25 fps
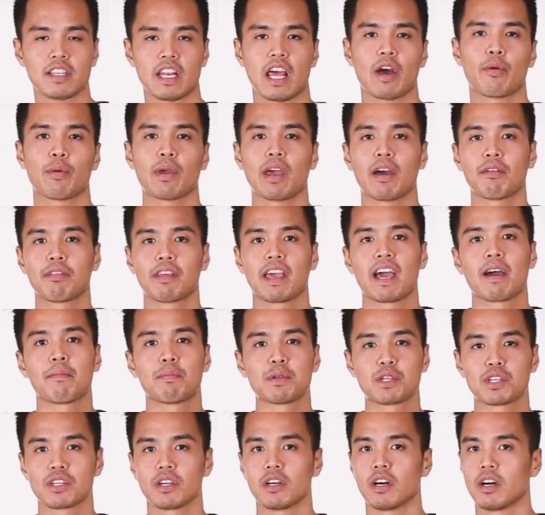now we have the
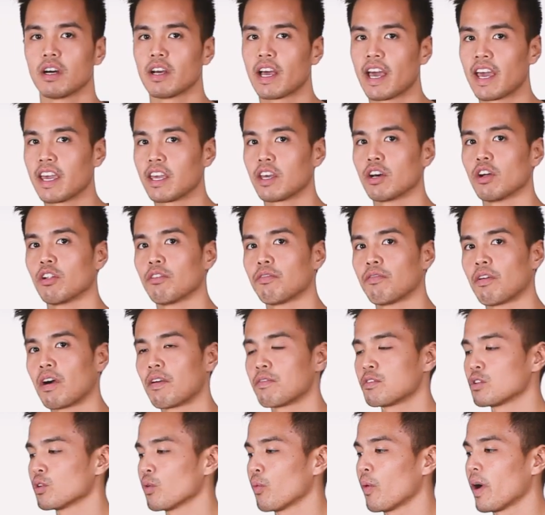Aputure
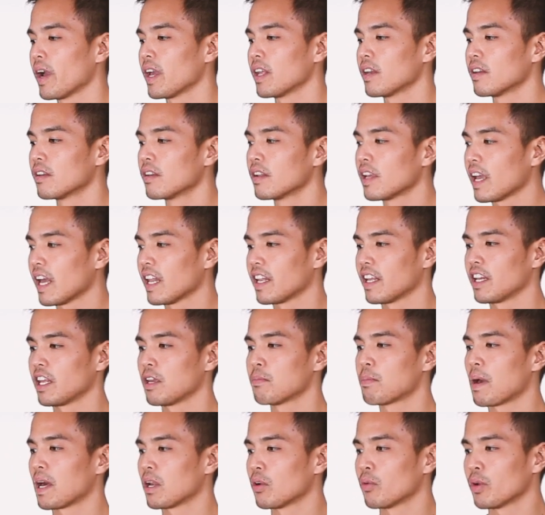AL528
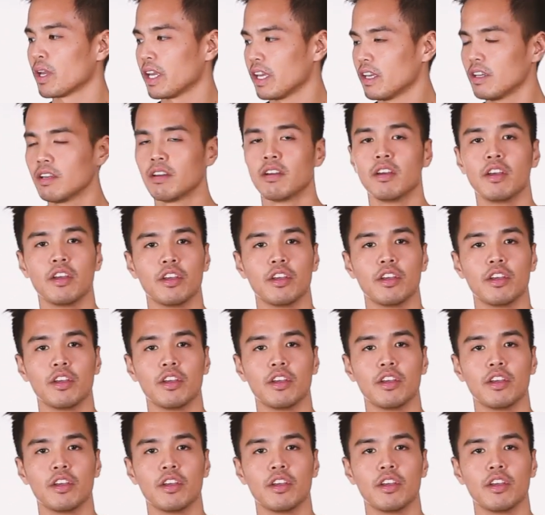LED panel here.